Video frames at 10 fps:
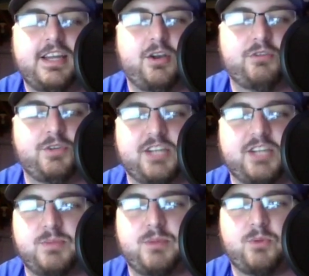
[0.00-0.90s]
I don't know if you guys
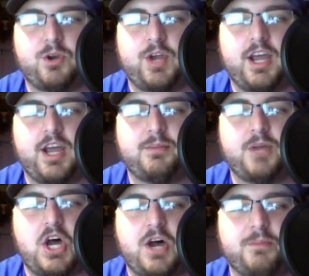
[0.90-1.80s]
remember it or not.
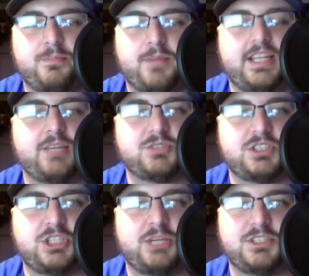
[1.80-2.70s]
I think it was a
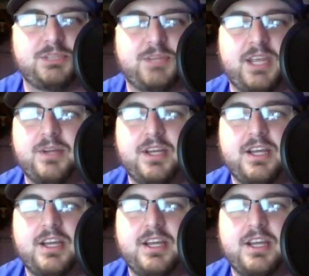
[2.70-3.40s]
championship game.